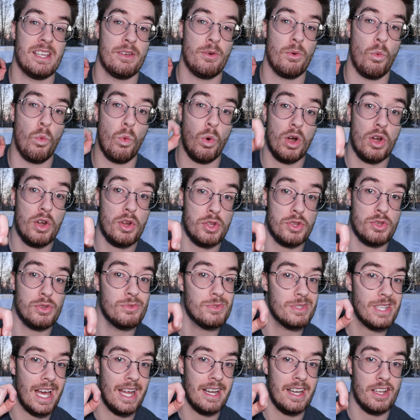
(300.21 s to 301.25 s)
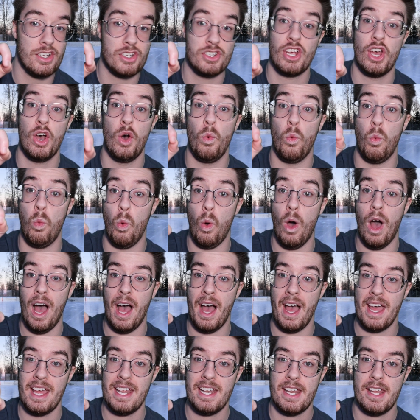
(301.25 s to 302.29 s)
they weren't used NHL
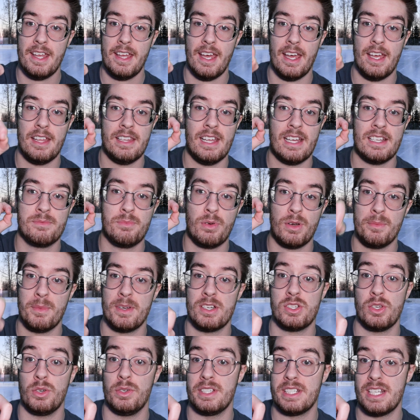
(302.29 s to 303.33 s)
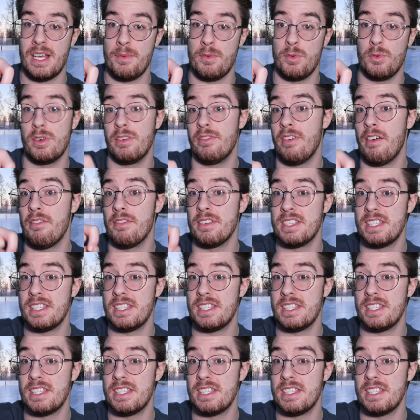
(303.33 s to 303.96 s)
wide, and that's pretty much the only time you would have ever